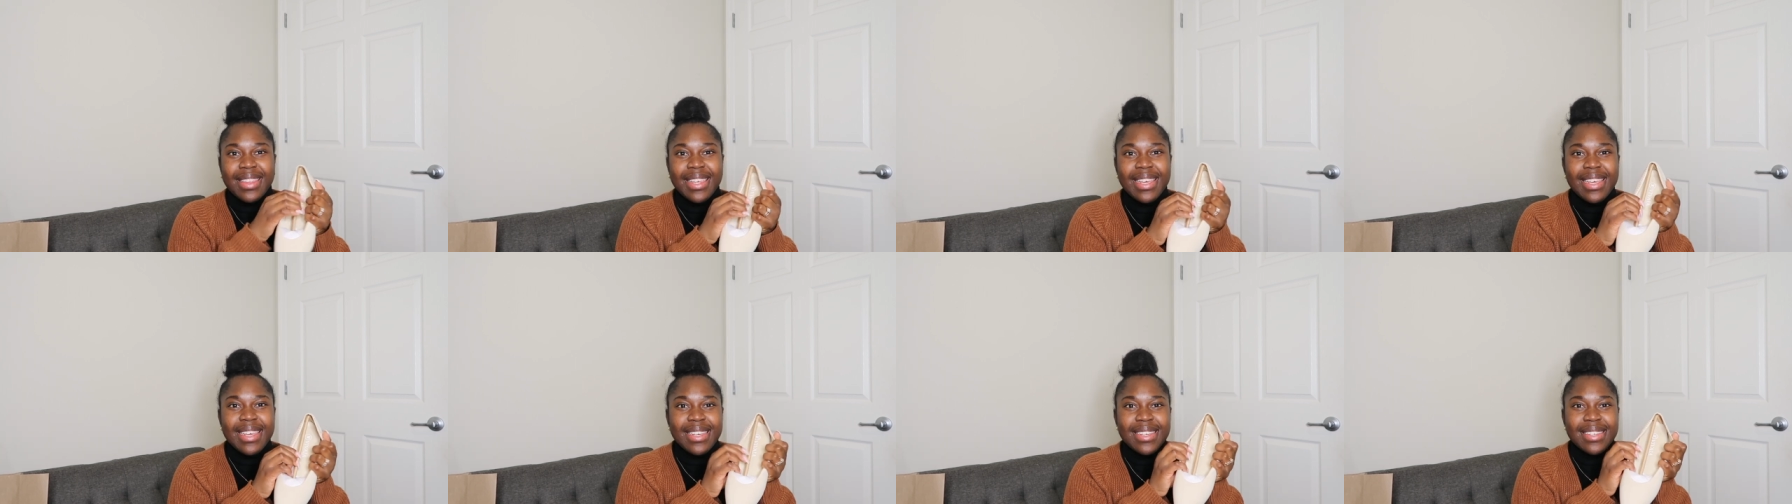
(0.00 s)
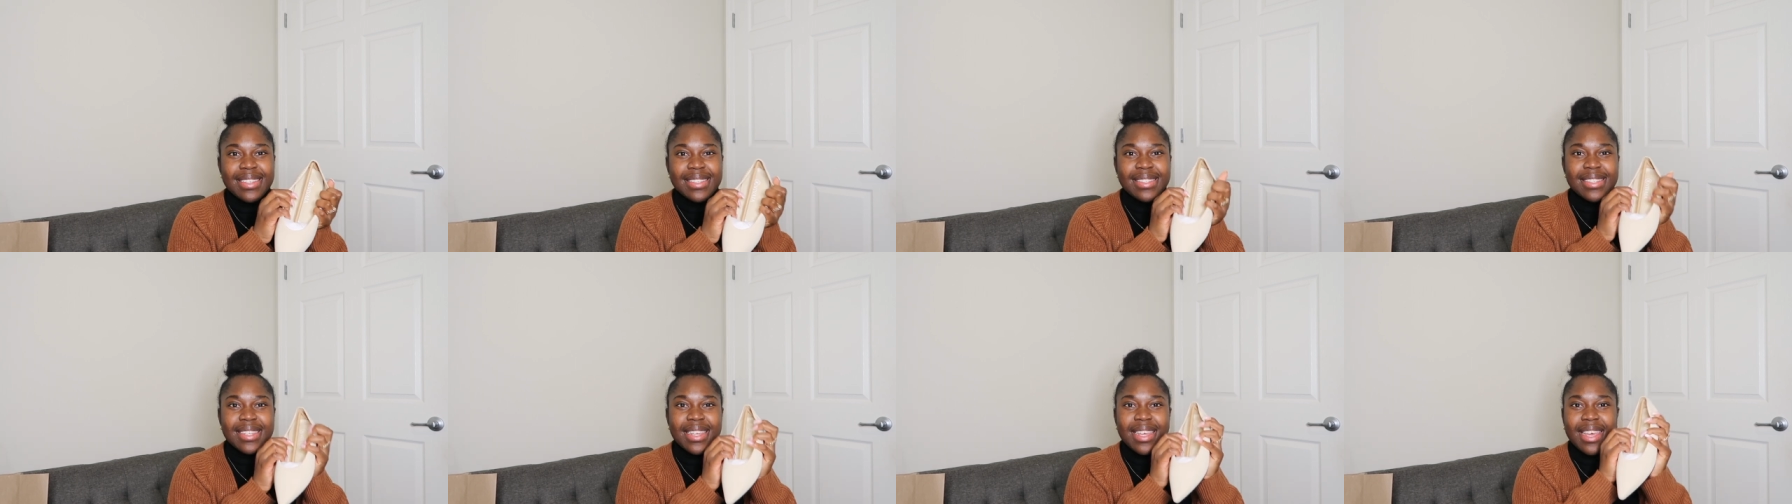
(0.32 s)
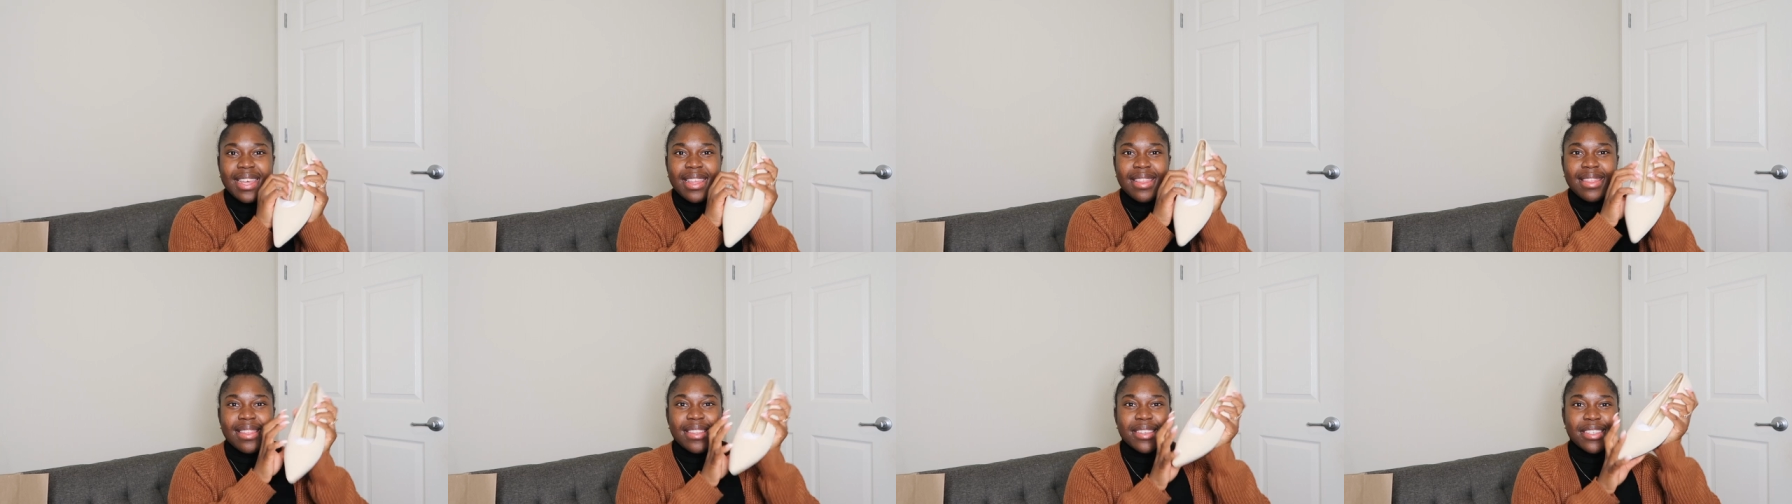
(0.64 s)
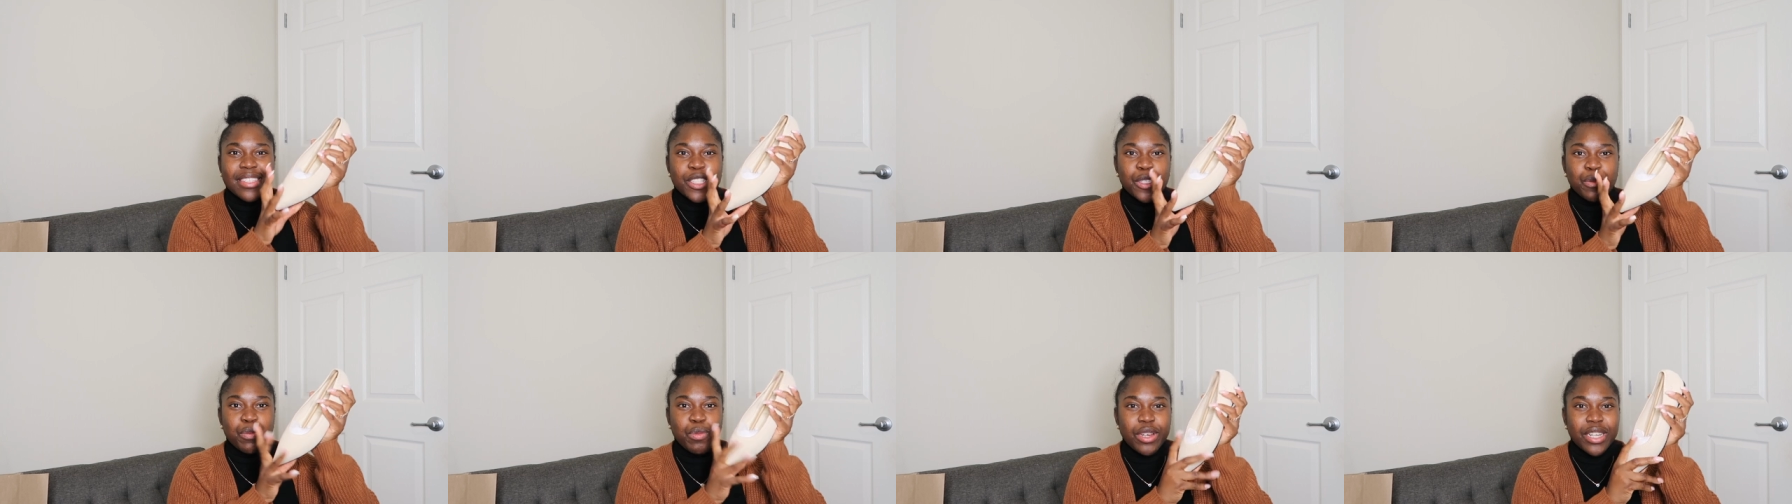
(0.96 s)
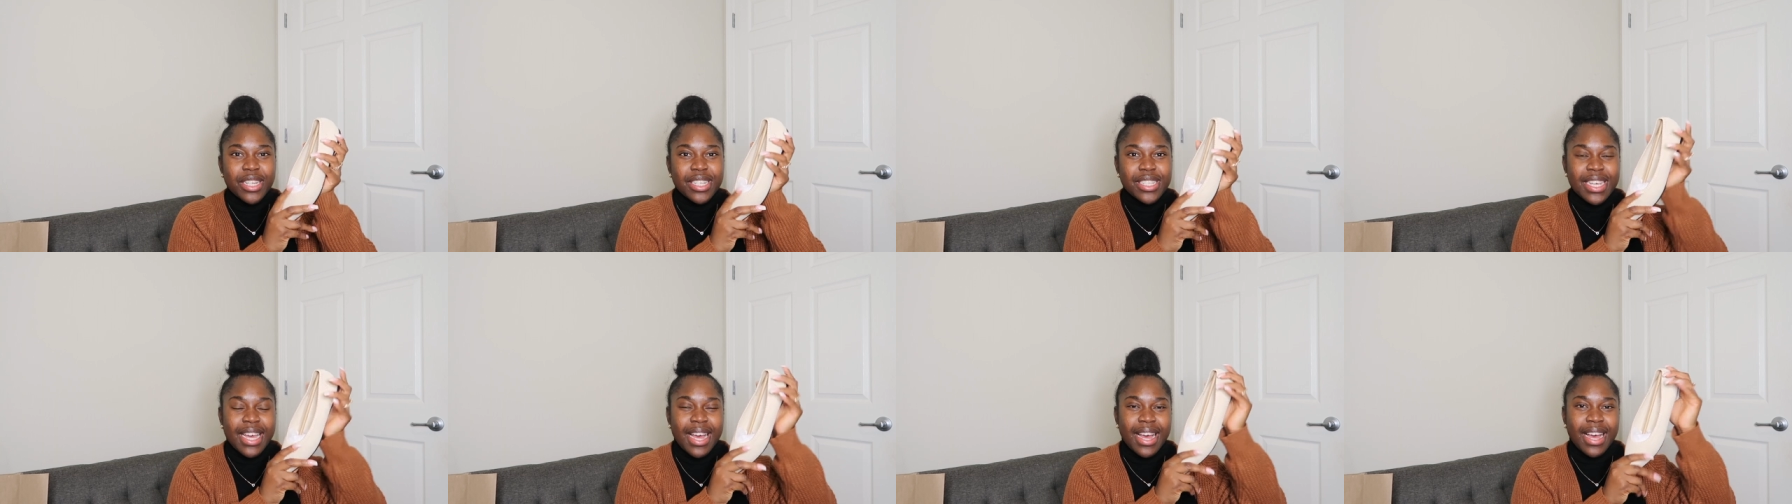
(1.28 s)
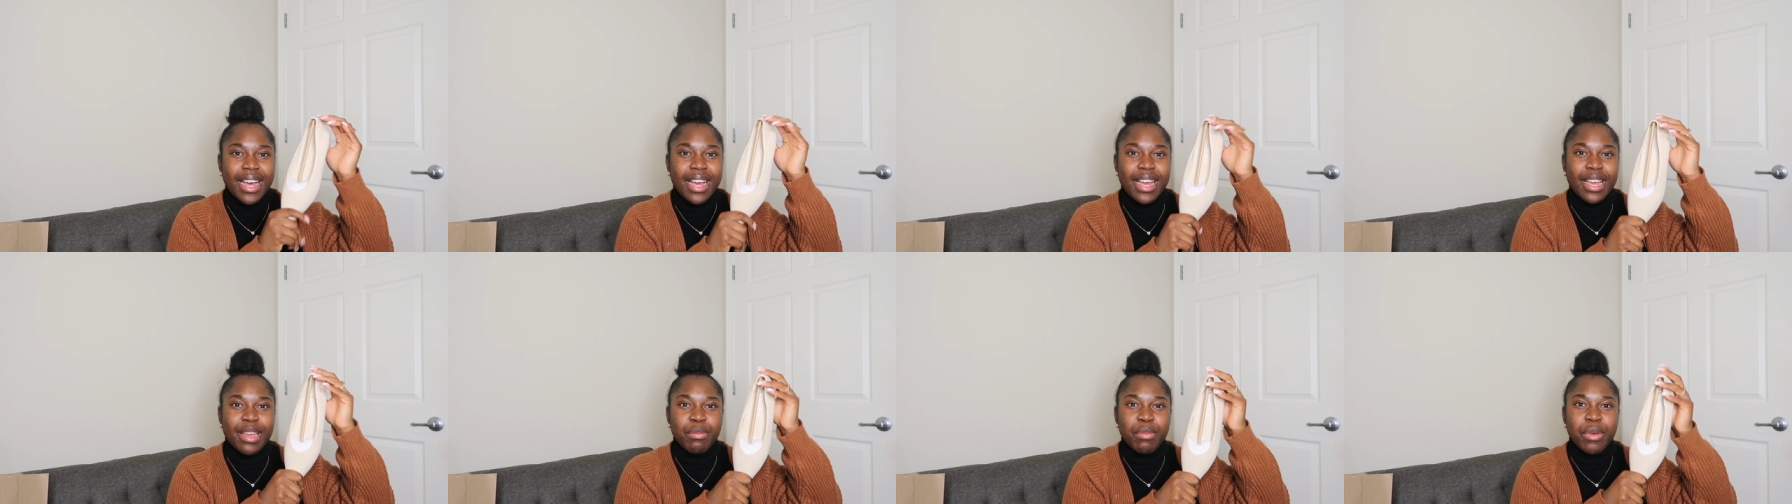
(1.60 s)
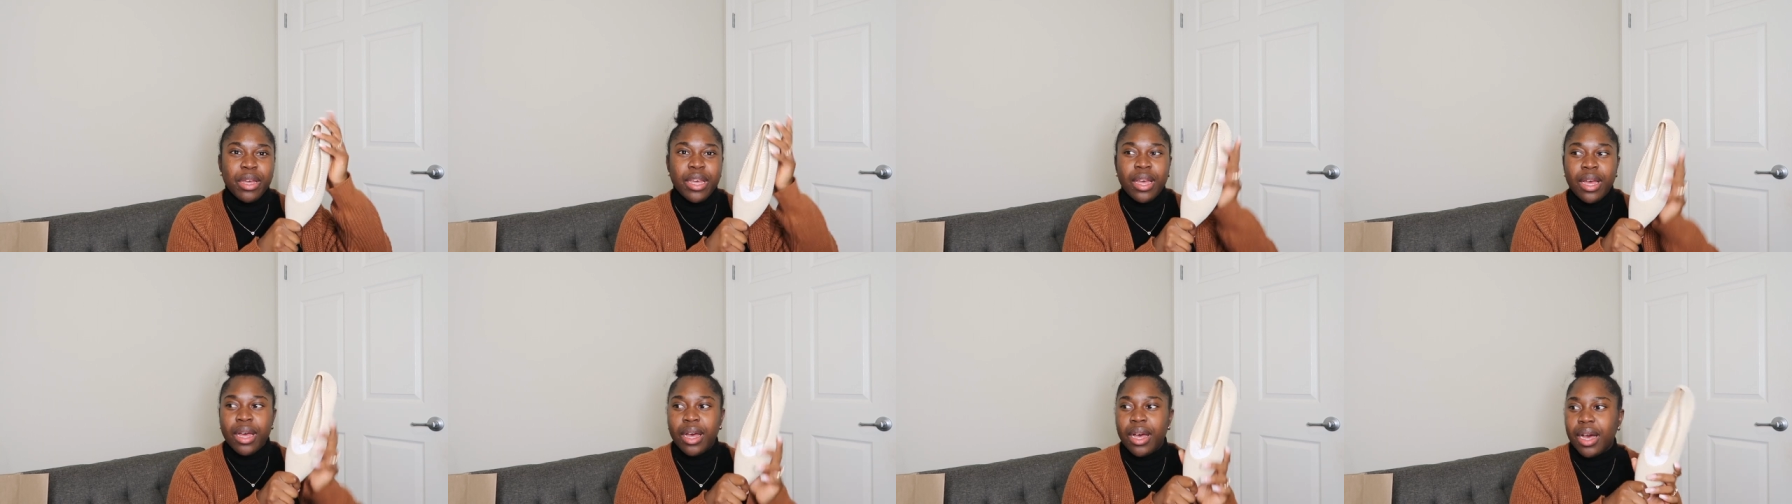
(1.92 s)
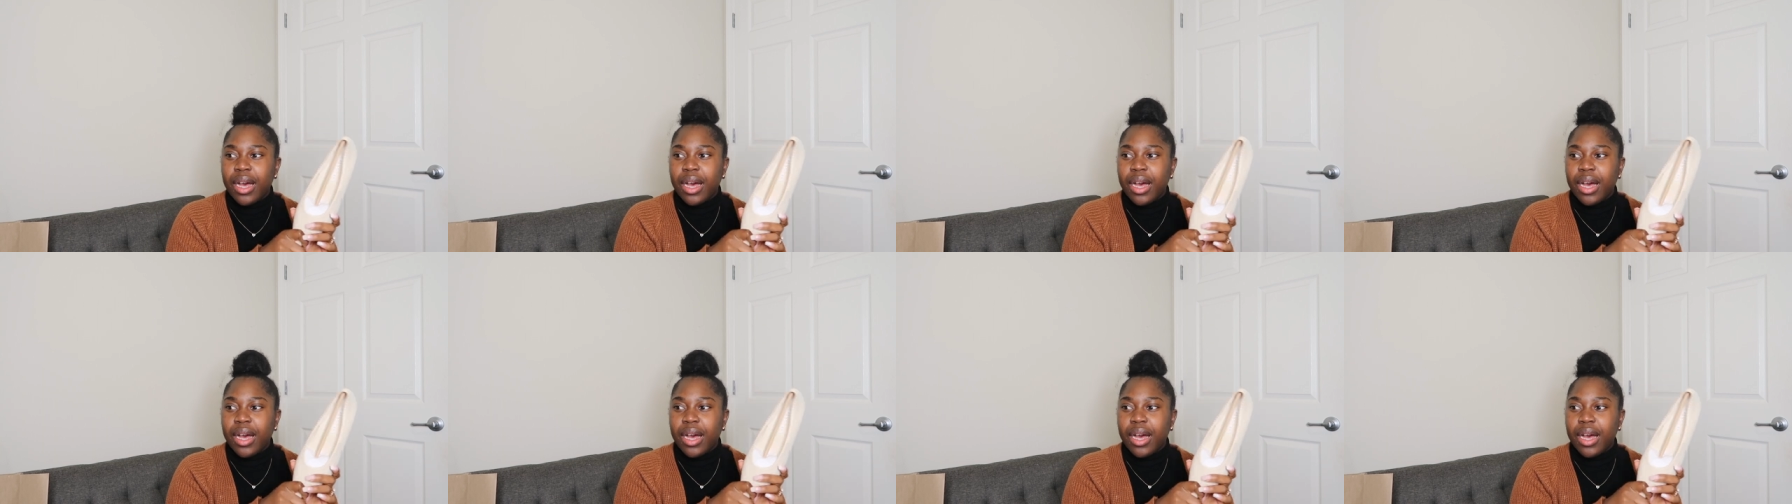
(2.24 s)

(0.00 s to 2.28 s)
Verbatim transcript: these in the springtime,